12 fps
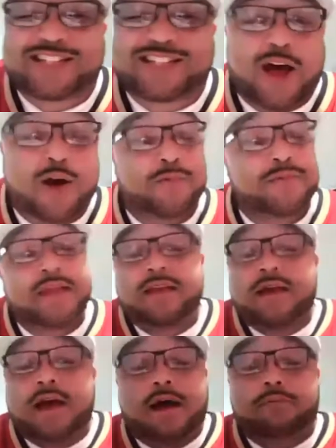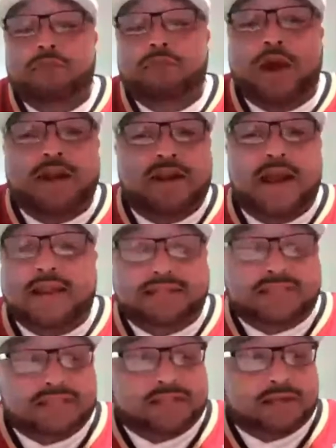So great
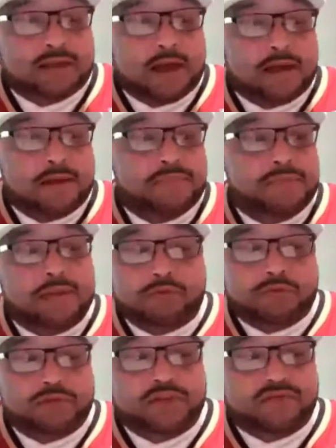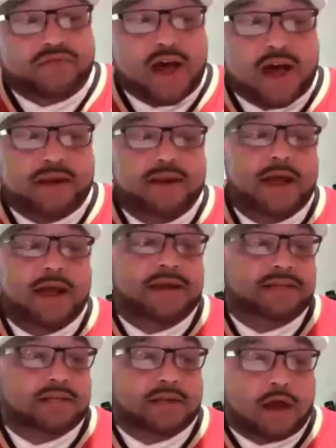analysis, Javon. I
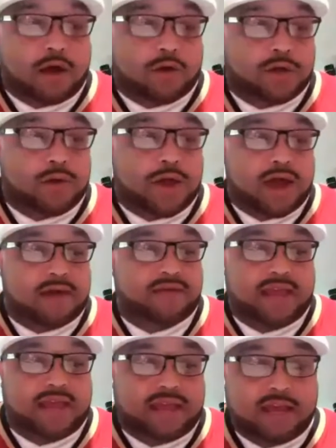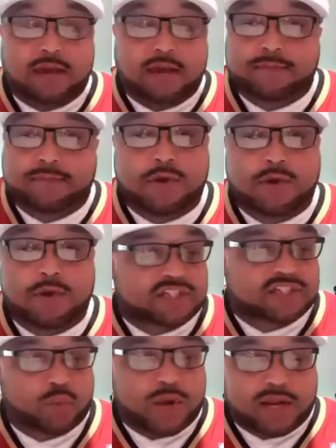need to know, you have Iggy, you have
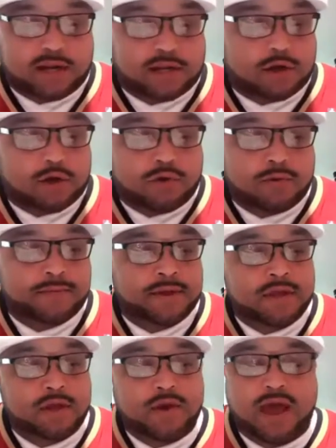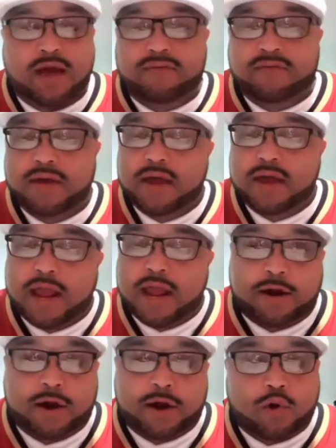Sweet Lou, you have
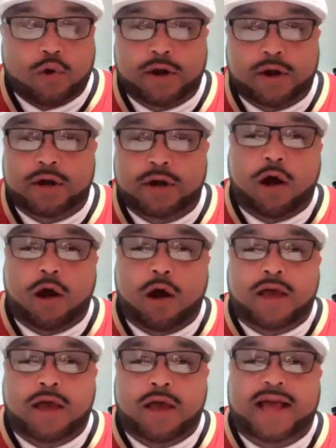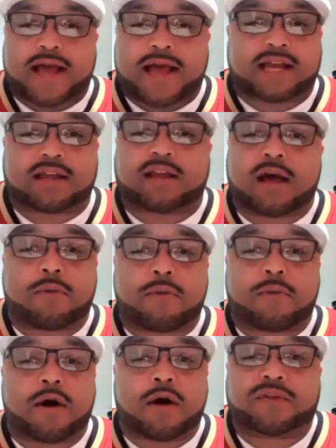Eric Gordon, all guys that can come off
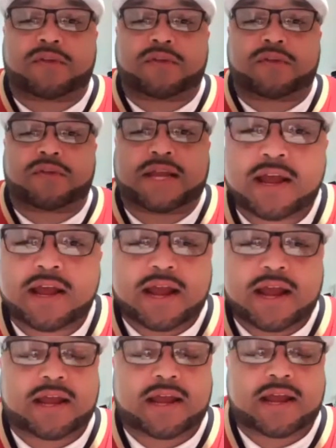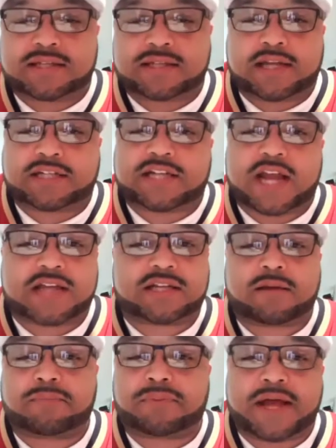the bench and instantly change the
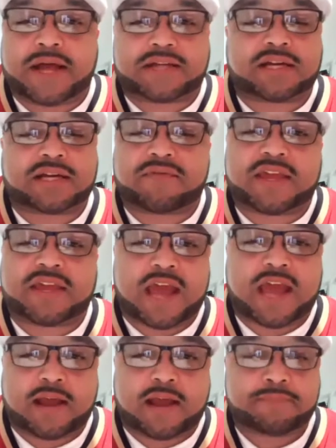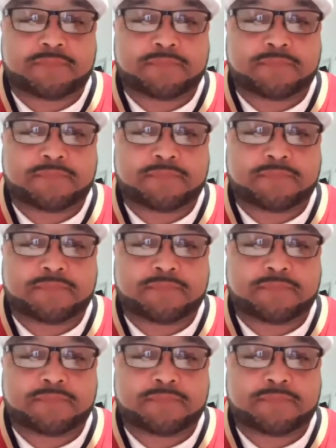complexion of a game.